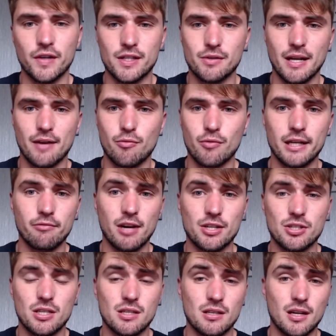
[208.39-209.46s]
So he never really
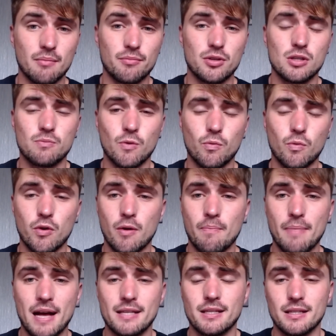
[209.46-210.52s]
registers the numbers, but we're a
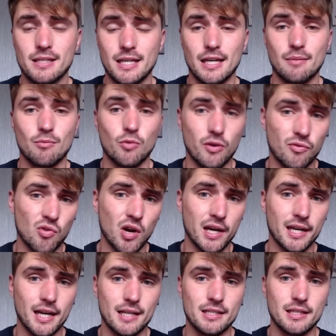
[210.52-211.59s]
better team with Ryan
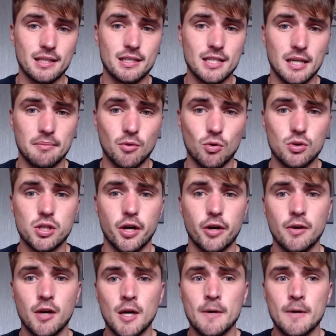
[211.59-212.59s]
Kent in the team also.